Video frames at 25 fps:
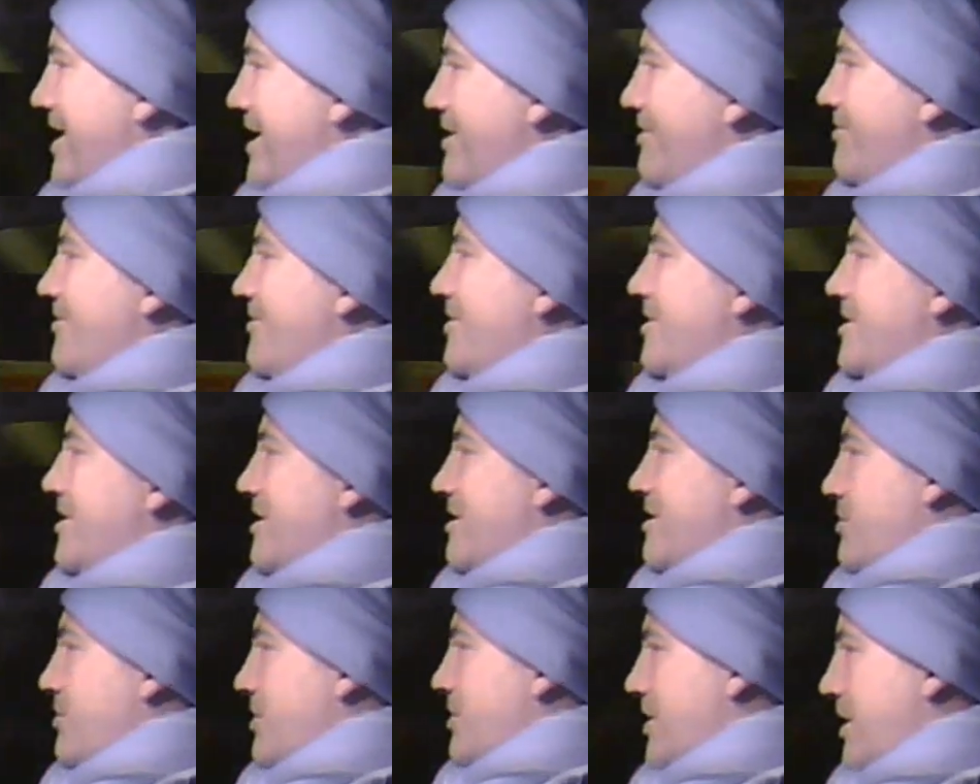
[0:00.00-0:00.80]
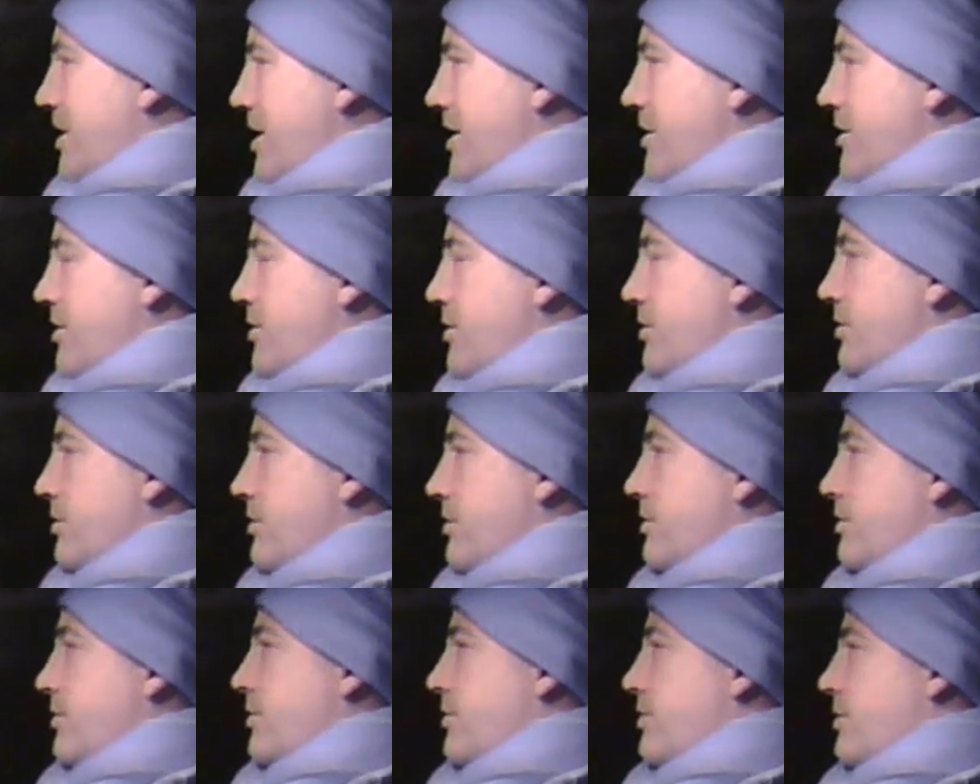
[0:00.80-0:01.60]
that, it feels like a Mondeo,
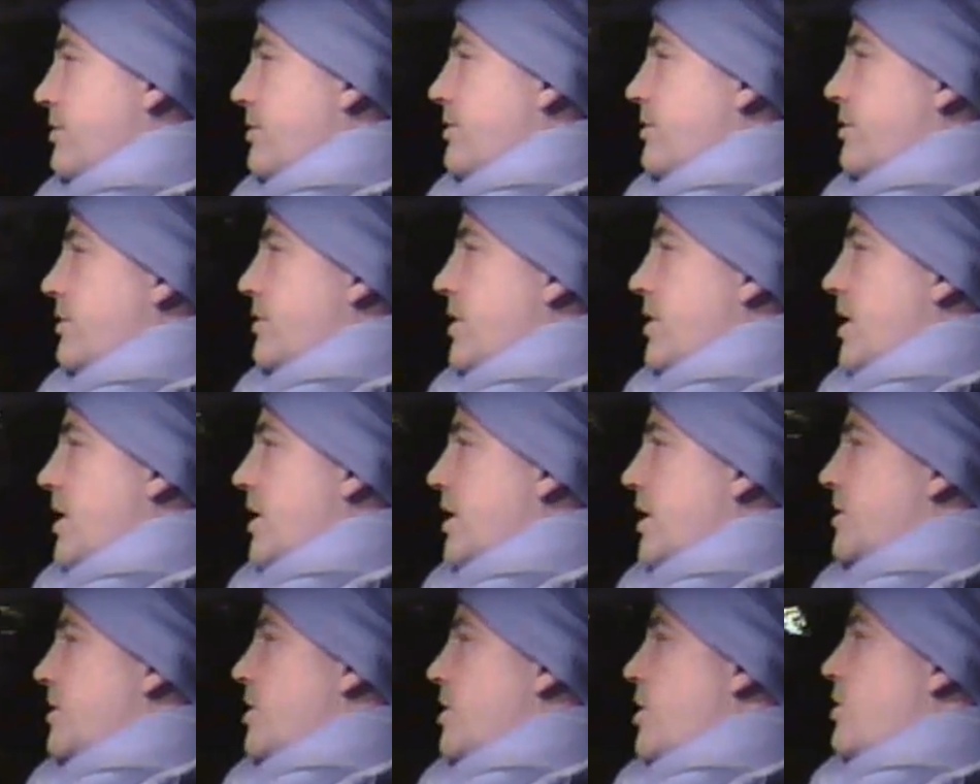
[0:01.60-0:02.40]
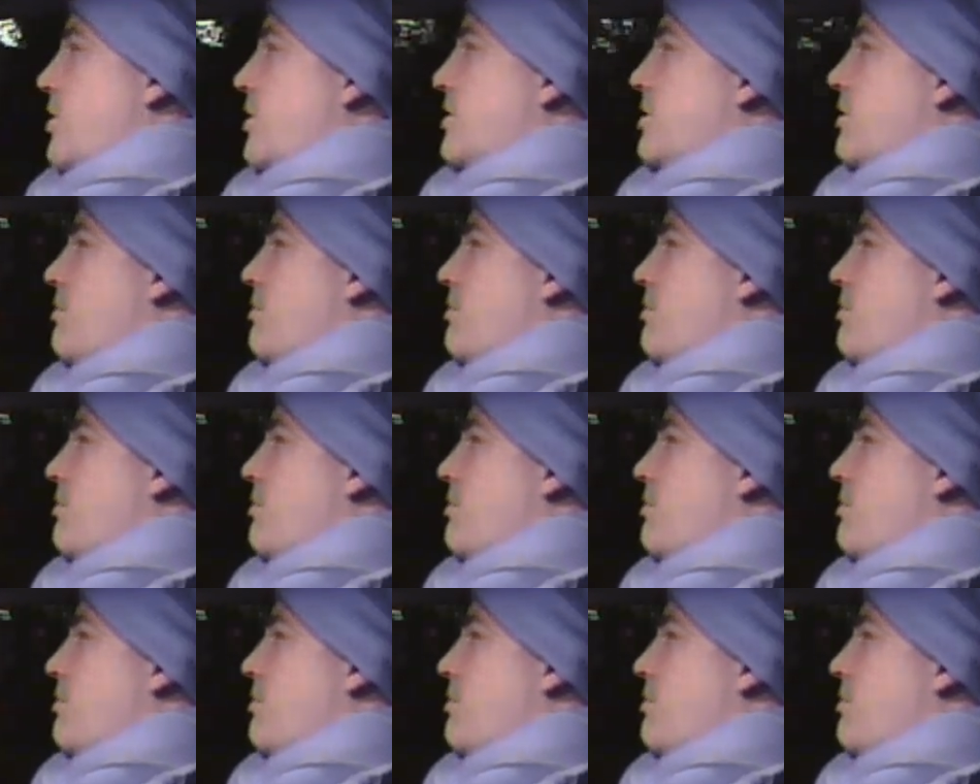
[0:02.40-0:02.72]
and it totally